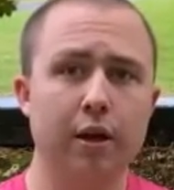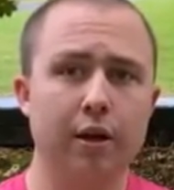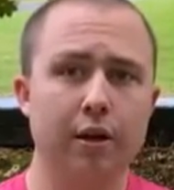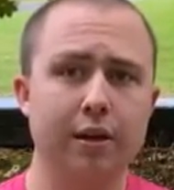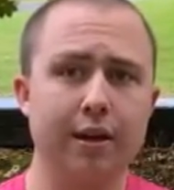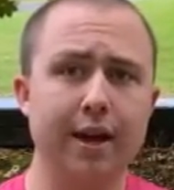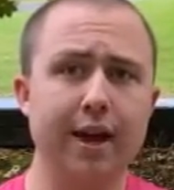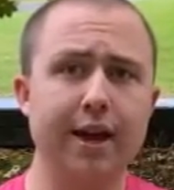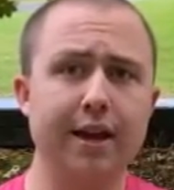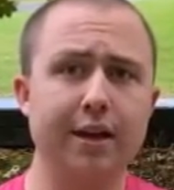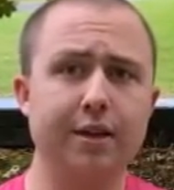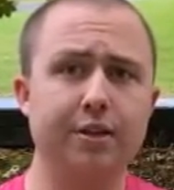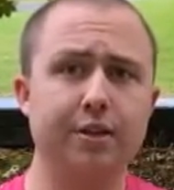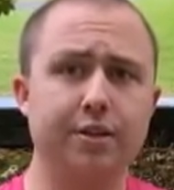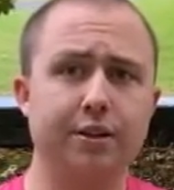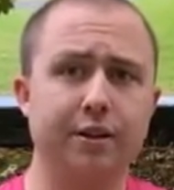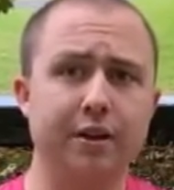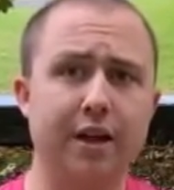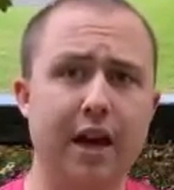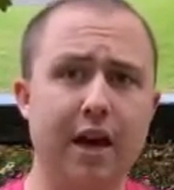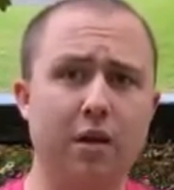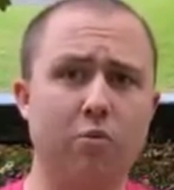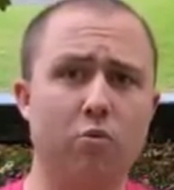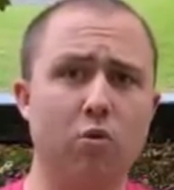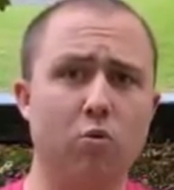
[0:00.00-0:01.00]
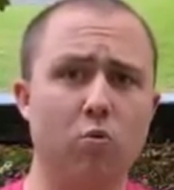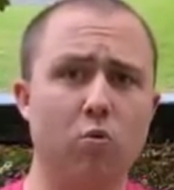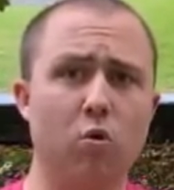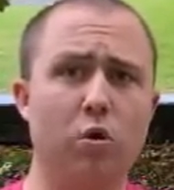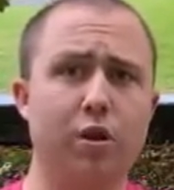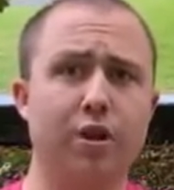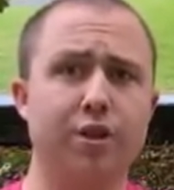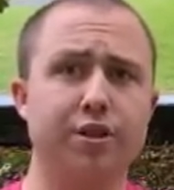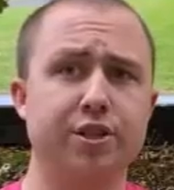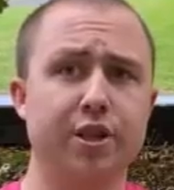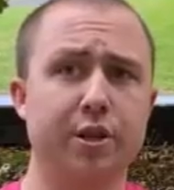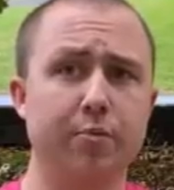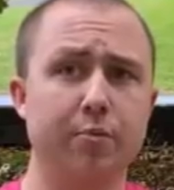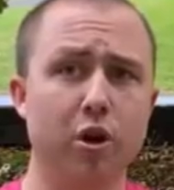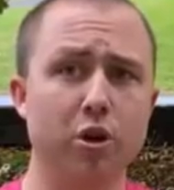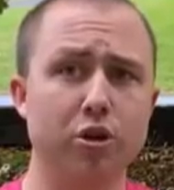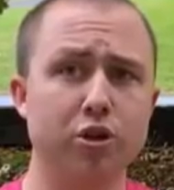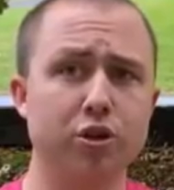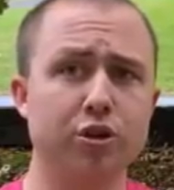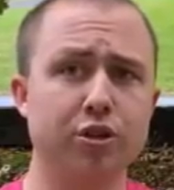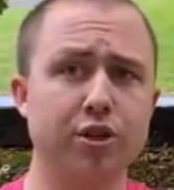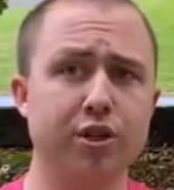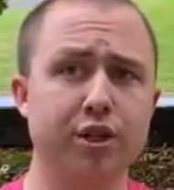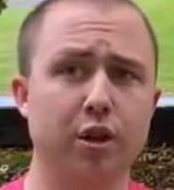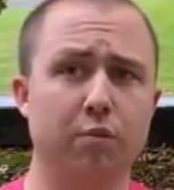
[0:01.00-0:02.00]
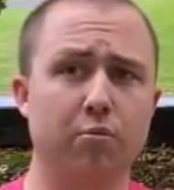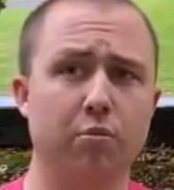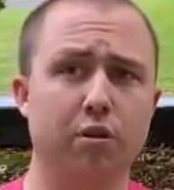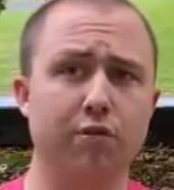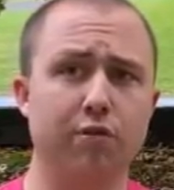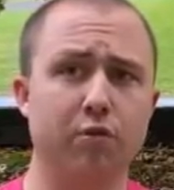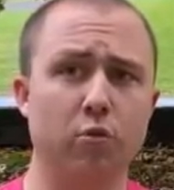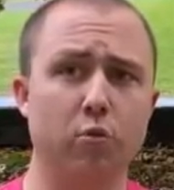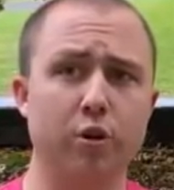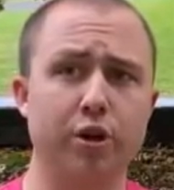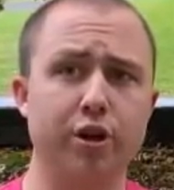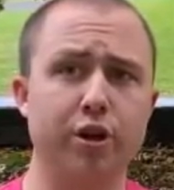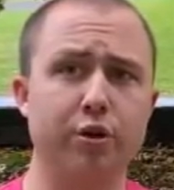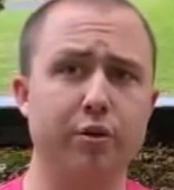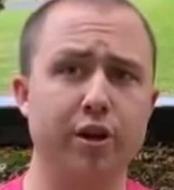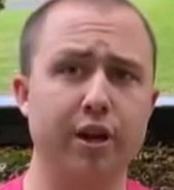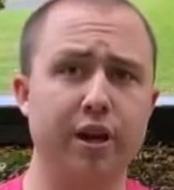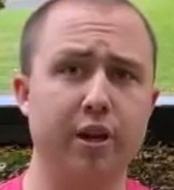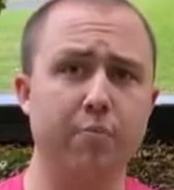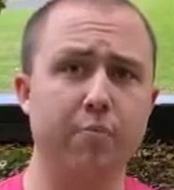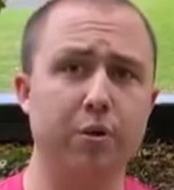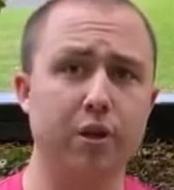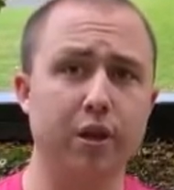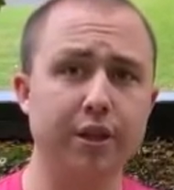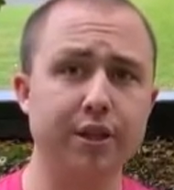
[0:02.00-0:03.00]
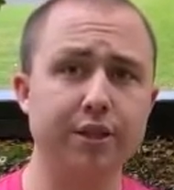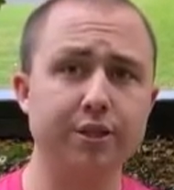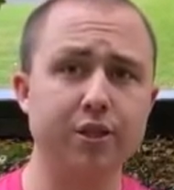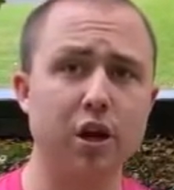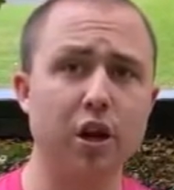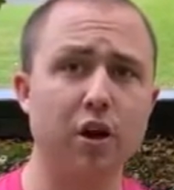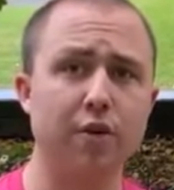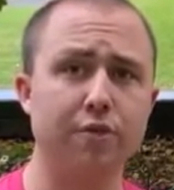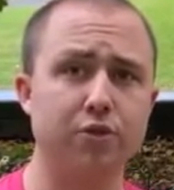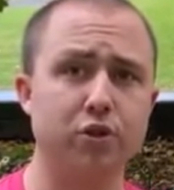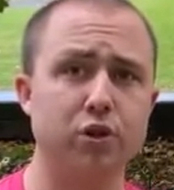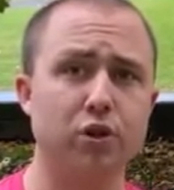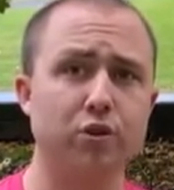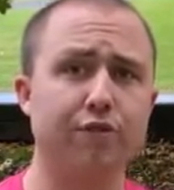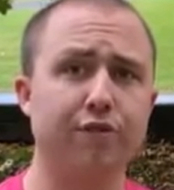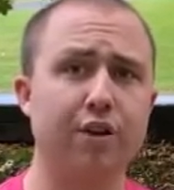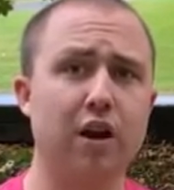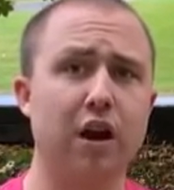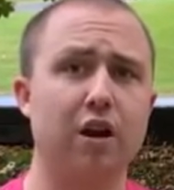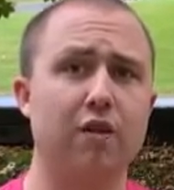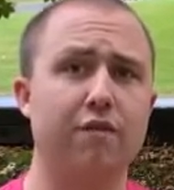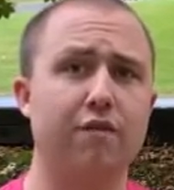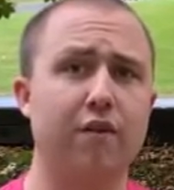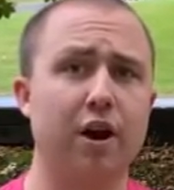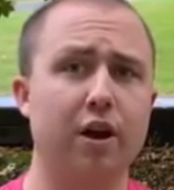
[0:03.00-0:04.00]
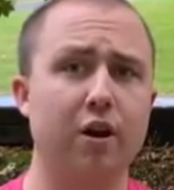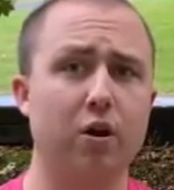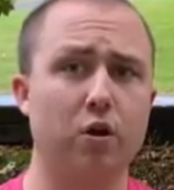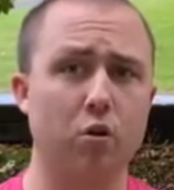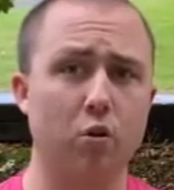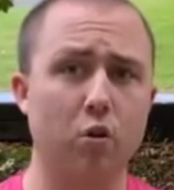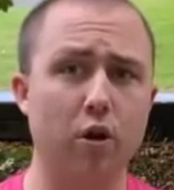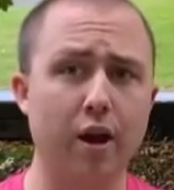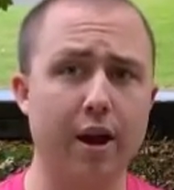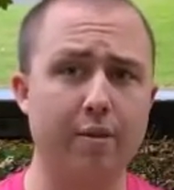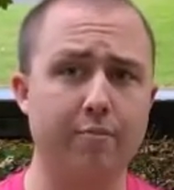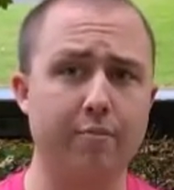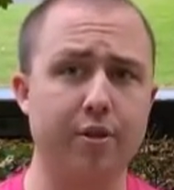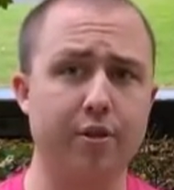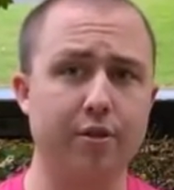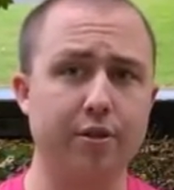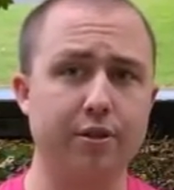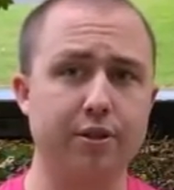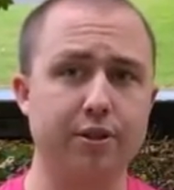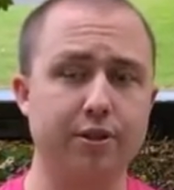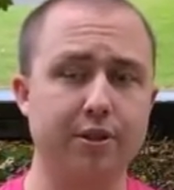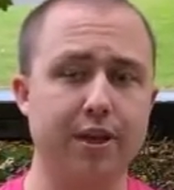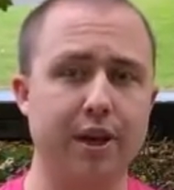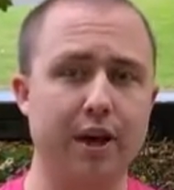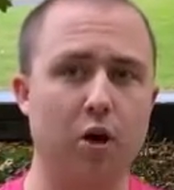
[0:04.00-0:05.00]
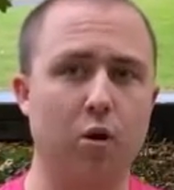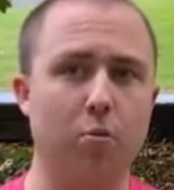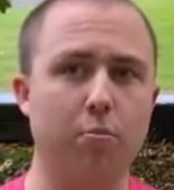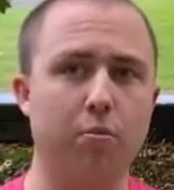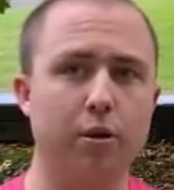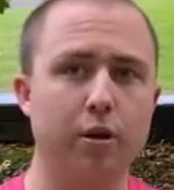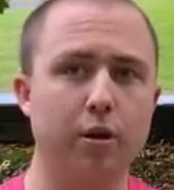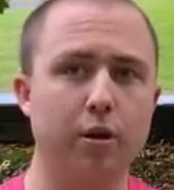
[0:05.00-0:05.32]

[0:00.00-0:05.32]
Next, 911 is the emergency number for when you need a police officer, firefighter, or ambulance's help.